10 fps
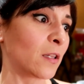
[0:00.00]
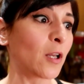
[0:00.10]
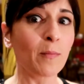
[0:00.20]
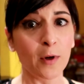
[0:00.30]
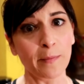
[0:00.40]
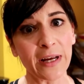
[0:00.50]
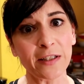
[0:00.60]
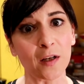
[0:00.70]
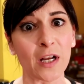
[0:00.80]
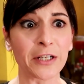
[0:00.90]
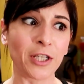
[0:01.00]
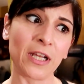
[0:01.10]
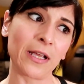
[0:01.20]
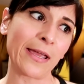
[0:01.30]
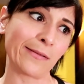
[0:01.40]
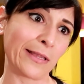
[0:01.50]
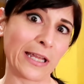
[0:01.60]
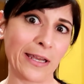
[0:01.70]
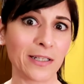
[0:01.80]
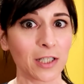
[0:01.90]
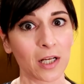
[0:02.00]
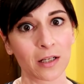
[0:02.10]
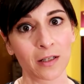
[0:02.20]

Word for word: Little Mermaid so that she could get leads.